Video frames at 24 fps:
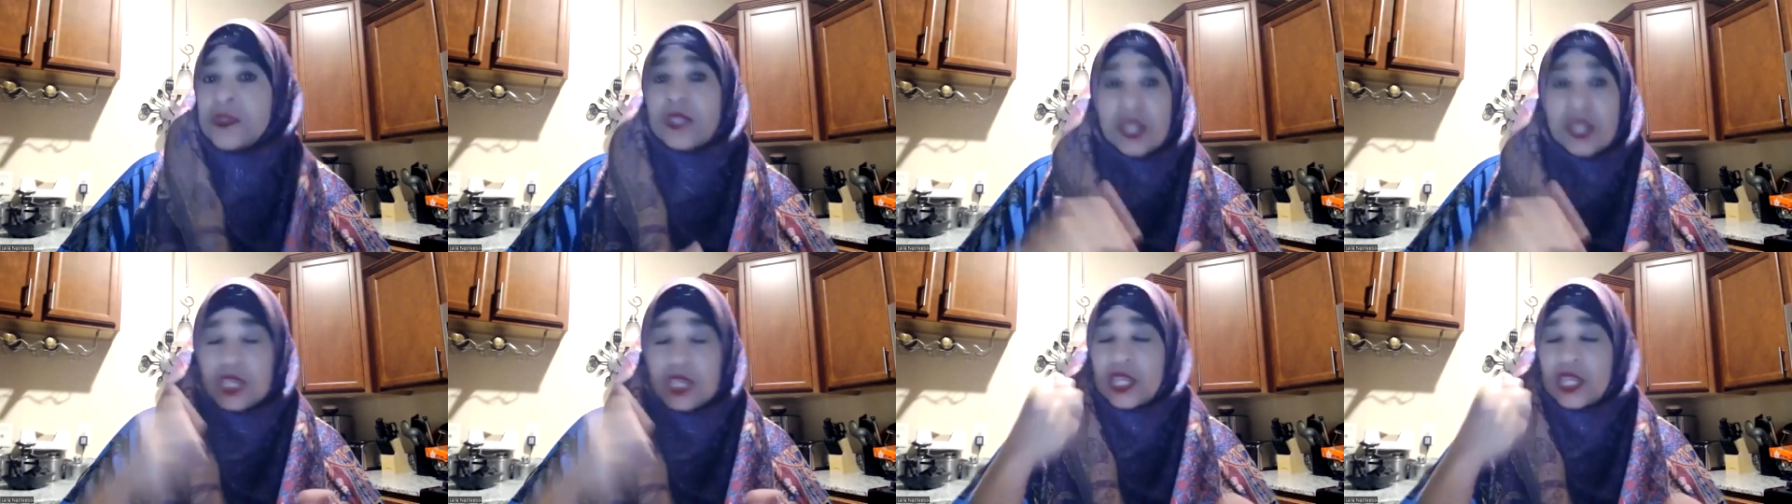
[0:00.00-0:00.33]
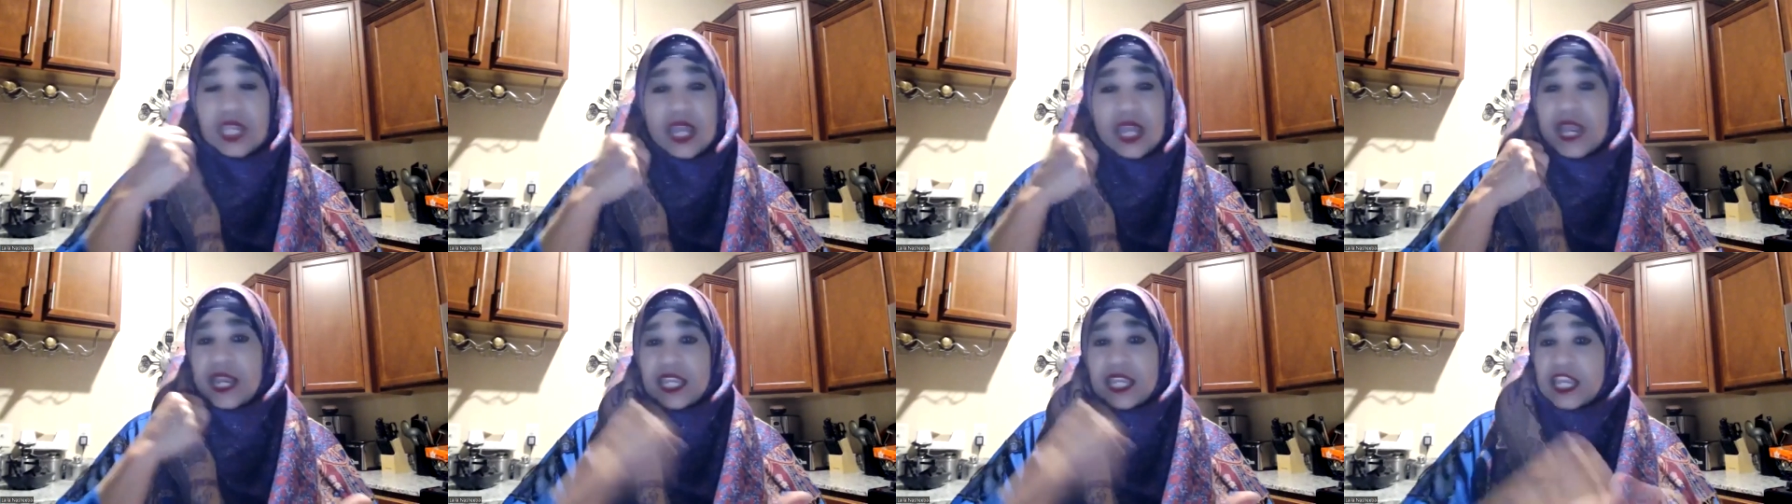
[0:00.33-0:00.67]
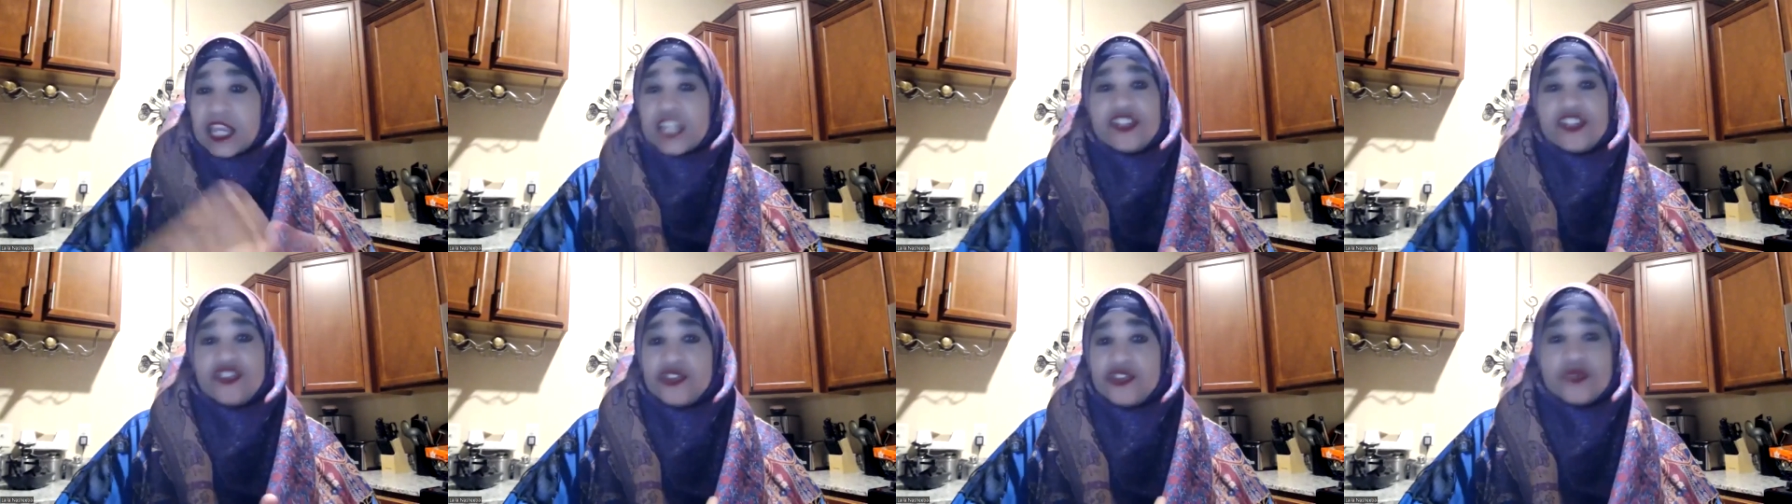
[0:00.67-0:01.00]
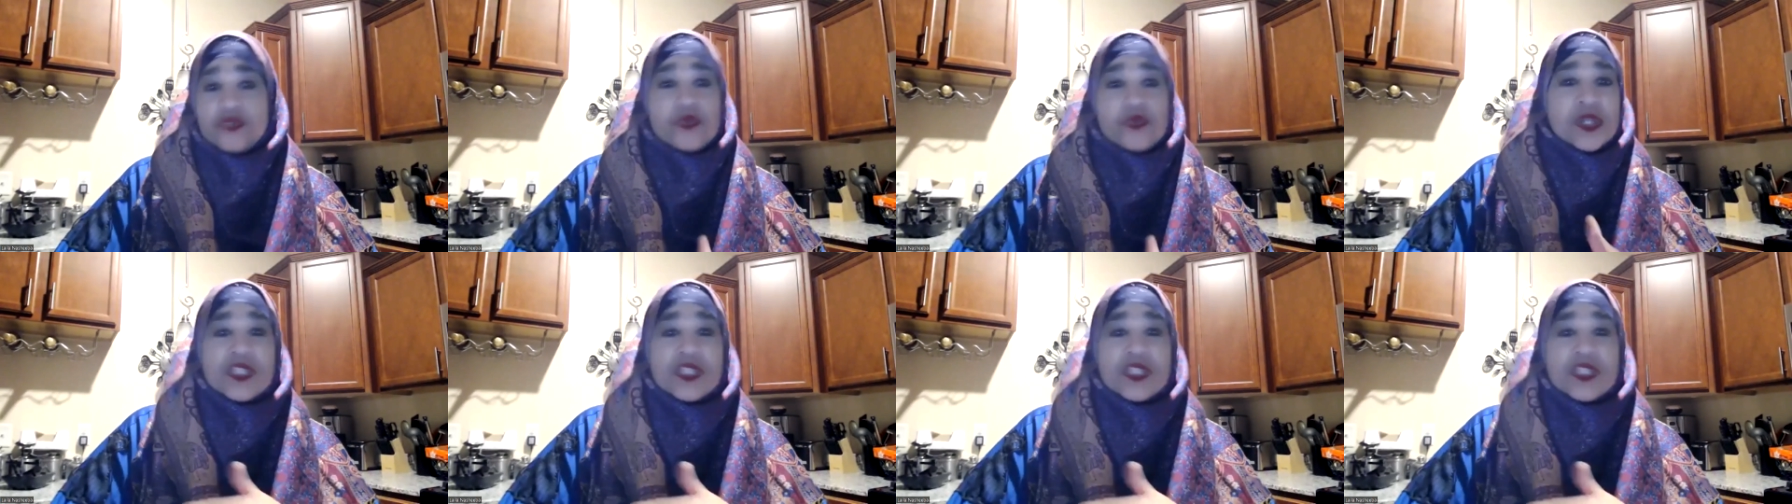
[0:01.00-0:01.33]
He can't get
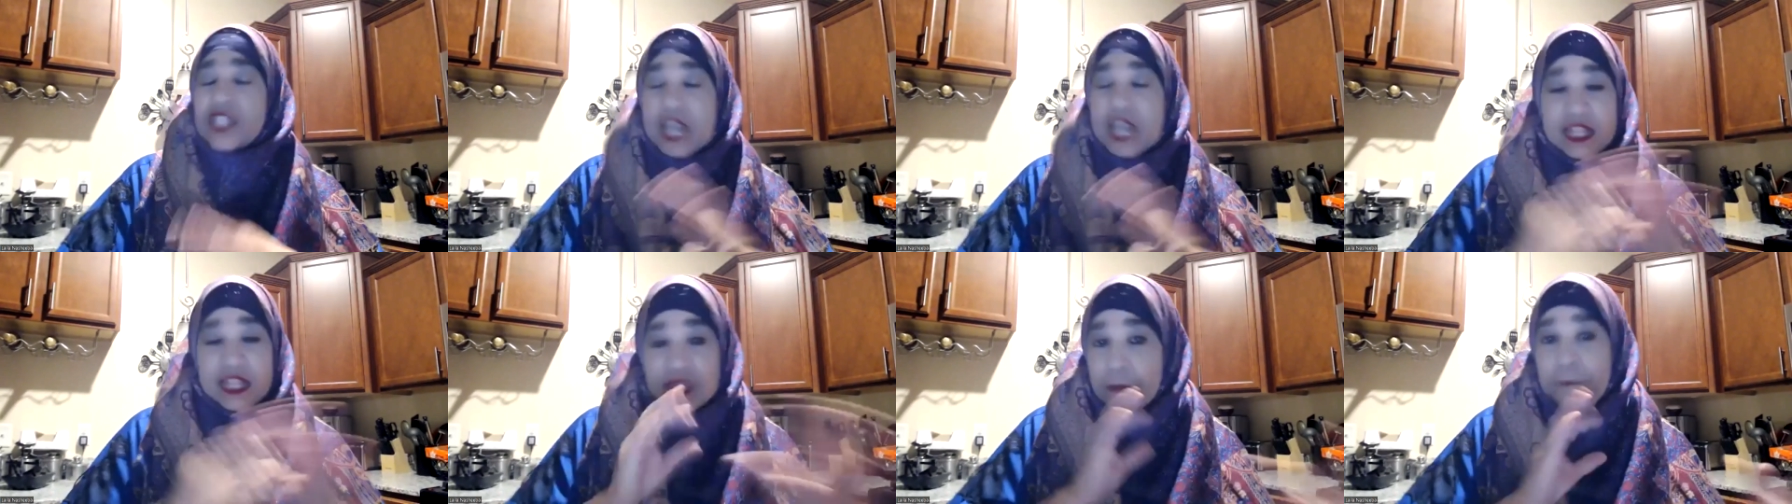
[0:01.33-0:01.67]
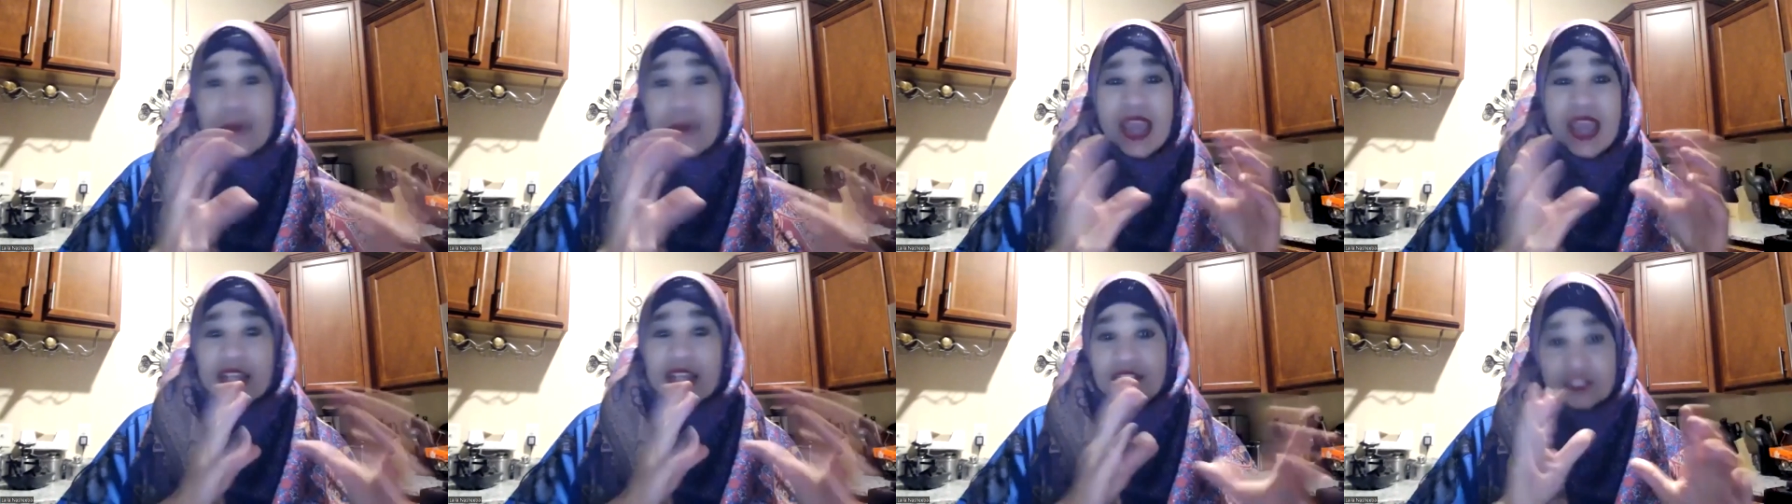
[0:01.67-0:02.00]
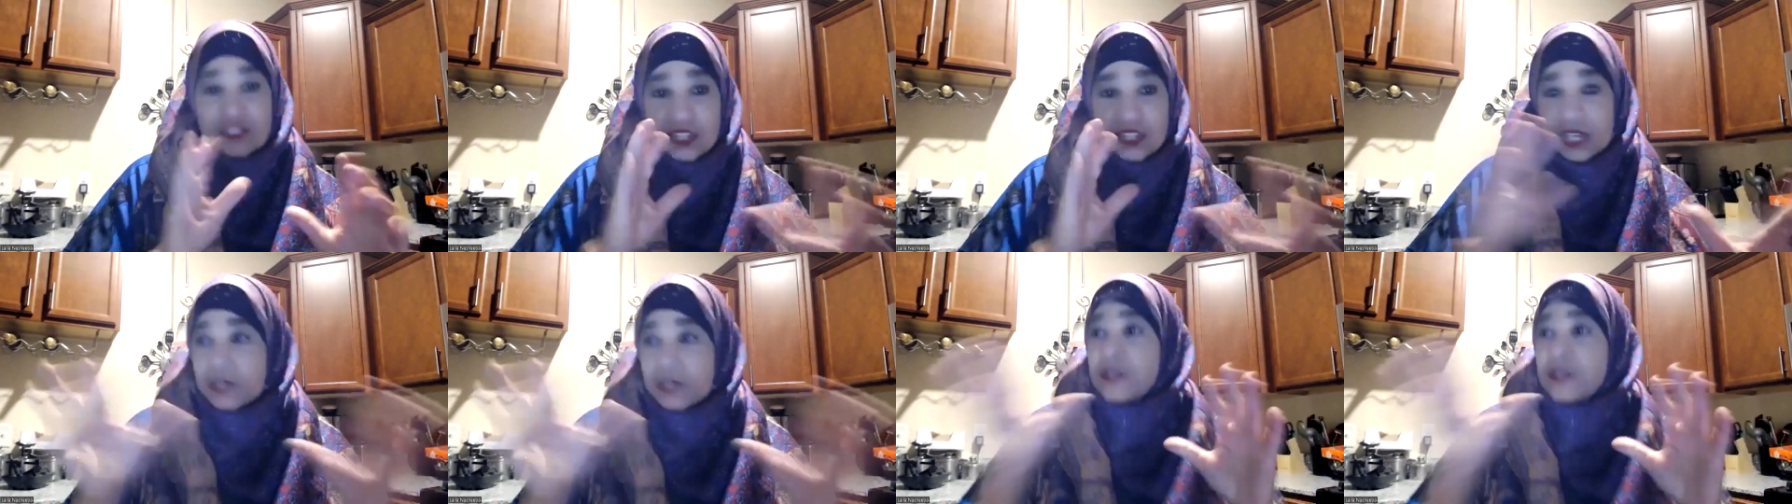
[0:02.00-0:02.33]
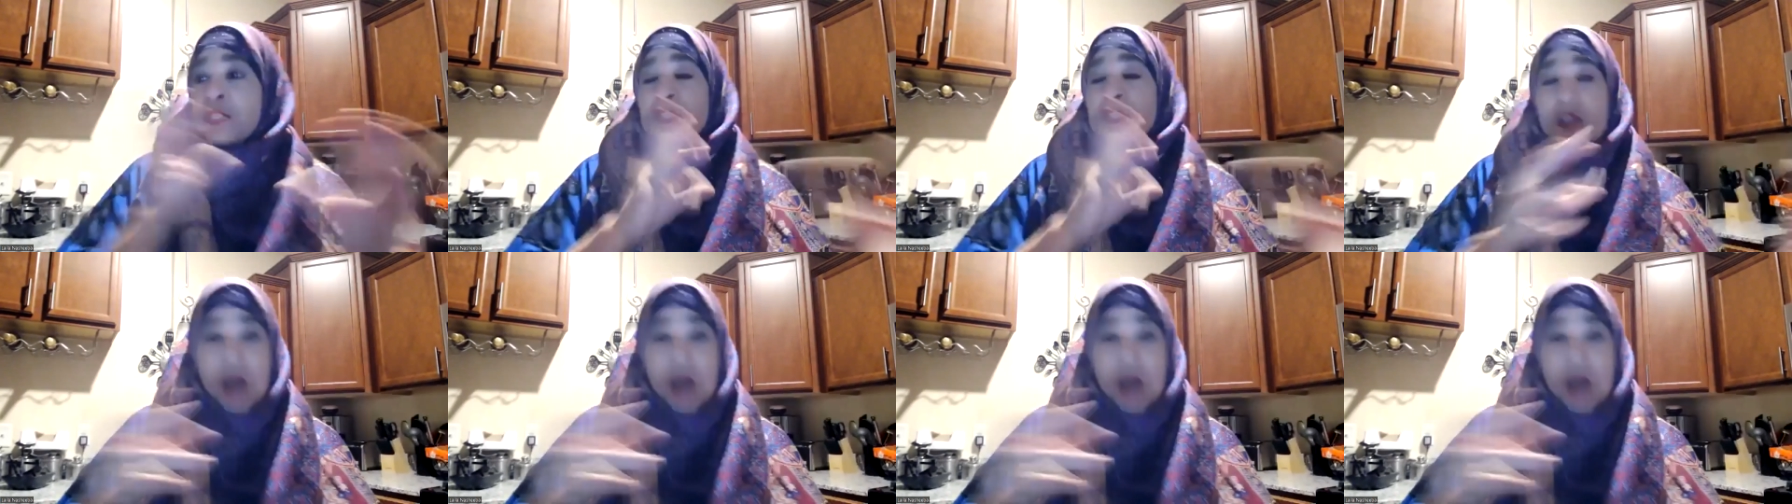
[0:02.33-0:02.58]
you with the, the basic